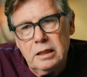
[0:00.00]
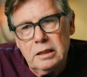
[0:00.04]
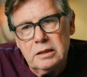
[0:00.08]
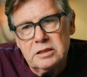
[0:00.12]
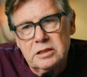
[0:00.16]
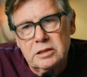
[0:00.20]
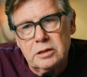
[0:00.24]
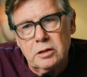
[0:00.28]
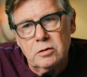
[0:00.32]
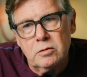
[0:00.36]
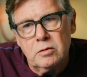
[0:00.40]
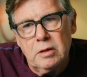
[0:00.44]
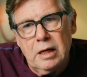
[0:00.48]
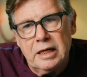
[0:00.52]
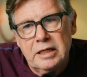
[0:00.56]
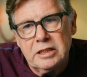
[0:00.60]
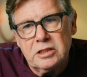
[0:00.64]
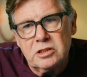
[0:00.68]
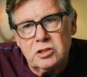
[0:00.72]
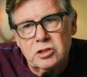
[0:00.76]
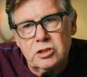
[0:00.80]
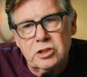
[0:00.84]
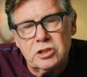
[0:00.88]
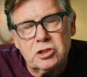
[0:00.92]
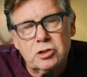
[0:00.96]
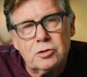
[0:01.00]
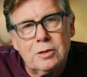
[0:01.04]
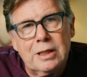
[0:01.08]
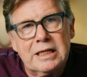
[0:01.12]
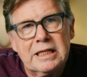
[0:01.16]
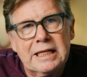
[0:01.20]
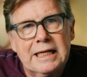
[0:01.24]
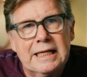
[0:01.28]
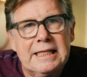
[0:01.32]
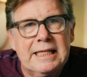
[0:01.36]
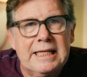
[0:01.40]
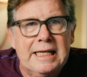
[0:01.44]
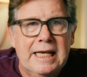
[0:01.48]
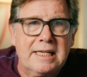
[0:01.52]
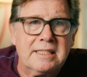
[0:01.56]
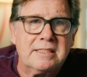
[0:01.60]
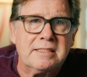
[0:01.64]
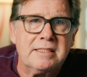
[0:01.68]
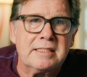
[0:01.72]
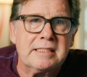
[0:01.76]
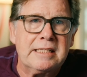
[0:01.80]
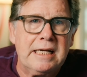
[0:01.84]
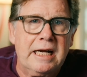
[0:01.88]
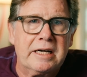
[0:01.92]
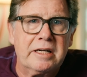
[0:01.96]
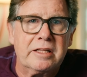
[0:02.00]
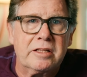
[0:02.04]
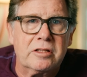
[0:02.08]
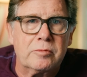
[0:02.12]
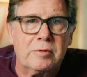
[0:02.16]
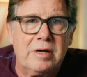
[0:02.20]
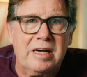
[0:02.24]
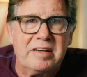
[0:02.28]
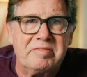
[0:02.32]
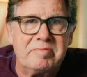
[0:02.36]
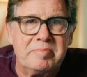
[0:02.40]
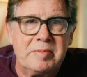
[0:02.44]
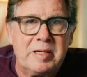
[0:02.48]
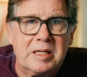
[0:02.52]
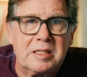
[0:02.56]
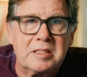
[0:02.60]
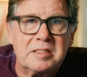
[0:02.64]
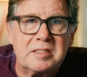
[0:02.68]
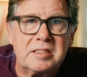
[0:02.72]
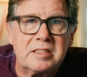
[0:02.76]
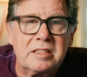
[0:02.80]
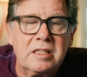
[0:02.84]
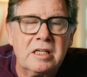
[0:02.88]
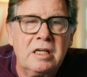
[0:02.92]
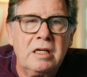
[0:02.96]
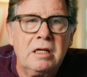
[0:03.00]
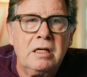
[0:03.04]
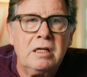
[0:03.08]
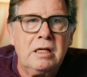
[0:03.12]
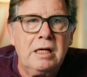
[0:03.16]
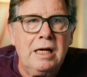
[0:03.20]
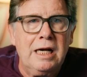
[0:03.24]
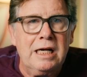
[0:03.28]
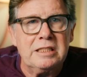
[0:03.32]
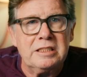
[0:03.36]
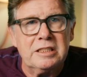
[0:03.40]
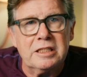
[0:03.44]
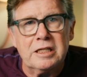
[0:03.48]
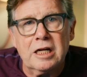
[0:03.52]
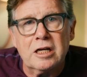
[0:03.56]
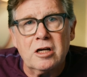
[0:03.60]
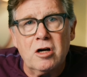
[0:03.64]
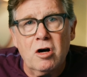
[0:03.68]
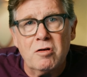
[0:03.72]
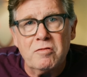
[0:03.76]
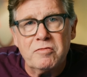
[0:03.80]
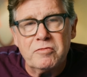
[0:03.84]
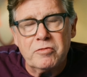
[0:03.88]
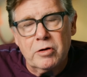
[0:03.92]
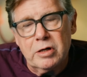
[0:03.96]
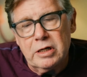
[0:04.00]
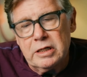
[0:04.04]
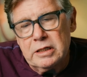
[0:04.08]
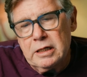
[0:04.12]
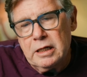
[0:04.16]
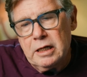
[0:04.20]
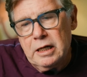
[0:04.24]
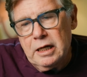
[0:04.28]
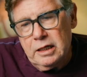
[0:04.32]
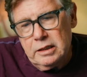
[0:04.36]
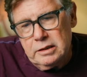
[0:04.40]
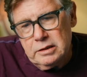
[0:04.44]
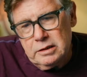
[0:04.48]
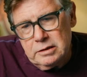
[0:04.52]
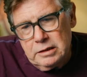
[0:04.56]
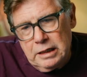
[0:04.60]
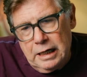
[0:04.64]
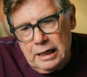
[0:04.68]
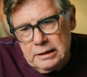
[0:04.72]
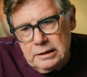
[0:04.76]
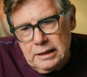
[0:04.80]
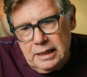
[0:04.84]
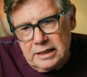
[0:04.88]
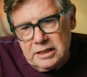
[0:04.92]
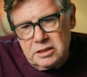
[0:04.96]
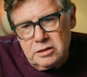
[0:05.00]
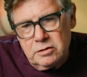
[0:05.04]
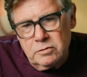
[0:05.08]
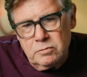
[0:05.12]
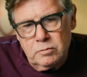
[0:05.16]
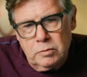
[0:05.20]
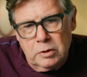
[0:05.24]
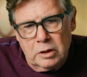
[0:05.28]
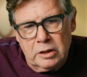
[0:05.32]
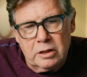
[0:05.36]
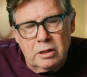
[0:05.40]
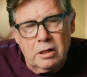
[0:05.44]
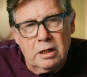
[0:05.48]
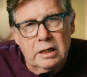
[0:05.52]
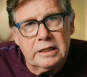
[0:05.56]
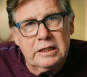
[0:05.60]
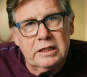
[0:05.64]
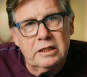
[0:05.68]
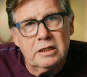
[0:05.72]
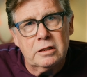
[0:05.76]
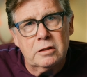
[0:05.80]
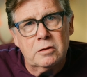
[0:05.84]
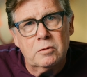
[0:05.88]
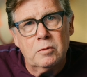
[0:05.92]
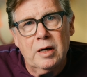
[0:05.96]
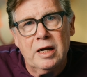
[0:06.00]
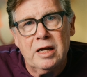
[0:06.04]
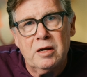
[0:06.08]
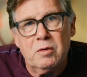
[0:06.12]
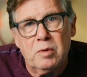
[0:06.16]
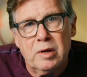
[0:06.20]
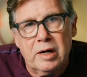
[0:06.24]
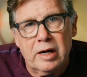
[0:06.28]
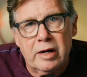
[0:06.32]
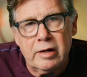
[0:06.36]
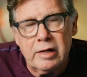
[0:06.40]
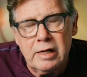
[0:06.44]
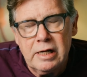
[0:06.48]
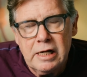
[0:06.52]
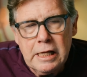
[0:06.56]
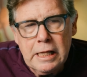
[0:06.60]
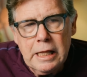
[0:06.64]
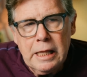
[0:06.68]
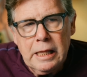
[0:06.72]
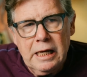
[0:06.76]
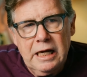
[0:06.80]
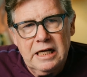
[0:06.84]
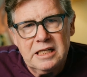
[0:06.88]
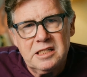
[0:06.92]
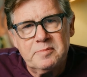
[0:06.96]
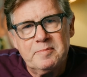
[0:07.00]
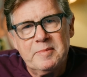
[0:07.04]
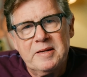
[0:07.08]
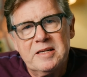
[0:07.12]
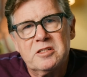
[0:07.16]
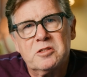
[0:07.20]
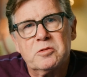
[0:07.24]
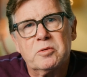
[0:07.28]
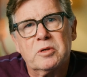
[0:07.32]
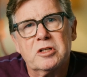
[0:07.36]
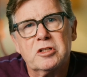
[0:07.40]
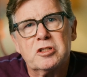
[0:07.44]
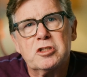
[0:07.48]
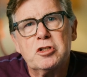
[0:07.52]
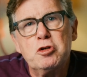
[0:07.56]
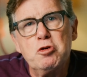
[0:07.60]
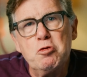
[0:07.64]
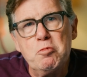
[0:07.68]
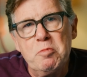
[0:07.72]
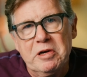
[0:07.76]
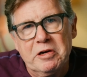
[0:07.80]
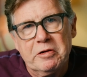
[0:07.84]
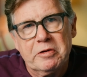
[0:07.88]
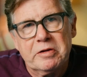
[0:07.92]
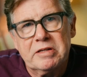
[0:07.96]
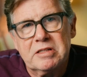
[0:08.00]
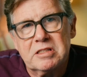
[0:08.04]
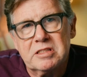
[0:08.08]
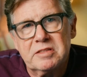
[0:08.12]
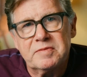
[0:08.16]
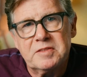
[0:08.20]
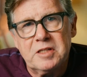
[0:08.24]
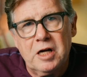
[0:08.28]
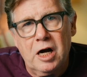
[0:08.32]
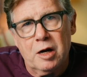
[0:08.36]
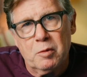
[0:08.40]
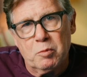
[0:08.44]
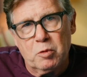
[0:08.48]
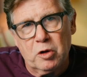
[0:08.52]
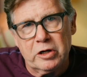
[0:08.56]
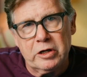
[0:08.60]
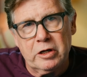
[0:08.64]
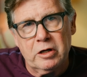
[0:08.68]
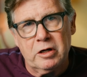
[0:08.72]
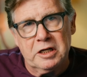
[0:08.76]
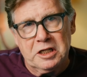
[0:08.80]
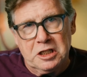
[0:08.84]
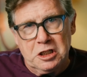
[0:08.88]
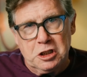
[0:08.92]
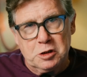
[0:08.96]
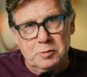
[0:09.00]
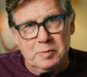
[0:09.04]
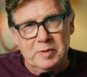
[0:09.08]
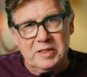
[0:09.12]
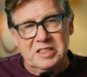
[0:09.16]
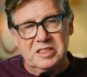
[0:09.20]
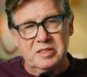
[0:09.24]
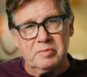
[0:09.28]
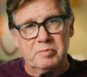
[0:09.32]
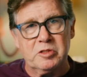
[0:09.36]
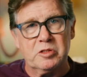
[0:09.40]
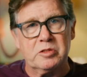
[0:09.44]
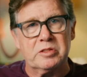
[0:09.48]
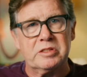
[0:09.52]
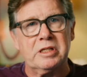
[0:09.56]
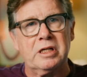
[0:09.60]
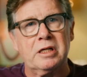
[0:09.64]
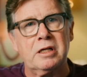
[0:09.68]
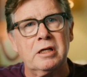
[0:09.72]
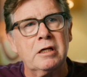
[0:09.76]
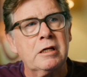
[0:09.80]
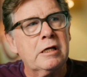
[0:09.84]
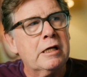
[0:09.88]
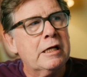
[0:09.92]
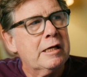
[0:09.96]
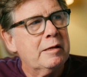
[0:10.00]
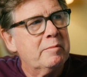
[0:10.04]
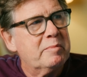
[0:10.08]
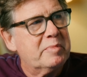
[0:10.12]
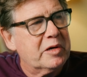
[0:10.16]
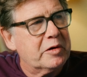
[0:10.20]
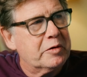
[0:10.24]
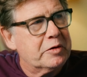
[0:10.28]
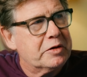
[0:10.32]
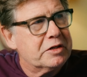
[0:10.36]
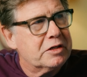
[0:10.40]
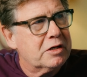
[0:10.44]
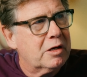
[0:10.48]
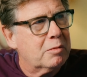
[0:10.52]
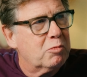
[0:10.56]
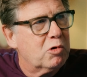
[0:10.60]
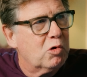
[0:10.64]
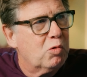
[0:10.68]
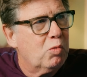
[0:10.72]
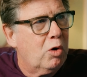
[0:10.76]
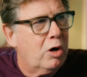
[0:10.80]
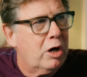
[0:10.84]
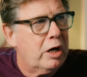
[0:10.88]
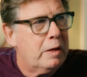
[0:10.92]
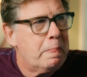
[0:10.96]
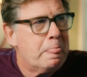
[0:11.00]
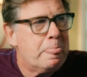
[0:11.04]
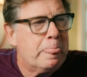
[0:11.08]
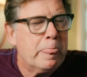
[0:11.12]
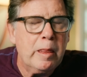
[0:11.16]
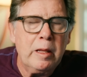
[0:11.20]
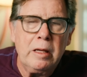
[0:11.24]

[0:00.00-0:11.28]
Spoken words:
So I just try to get the essence out of the ref mix, and then I go for it. And I like to work on it in a way where I spend sort of 2 periods of time working on each piece of music. Period number 1,